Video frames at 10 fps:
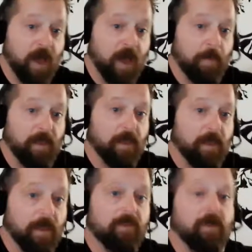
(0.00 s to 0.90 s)
me.
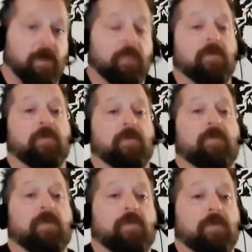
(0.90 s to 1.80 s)

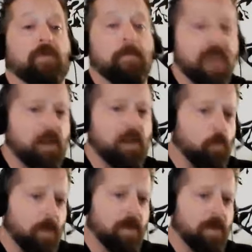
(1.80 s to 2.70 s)
The men
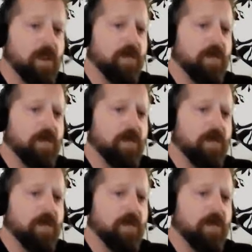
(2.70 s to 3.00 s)
and women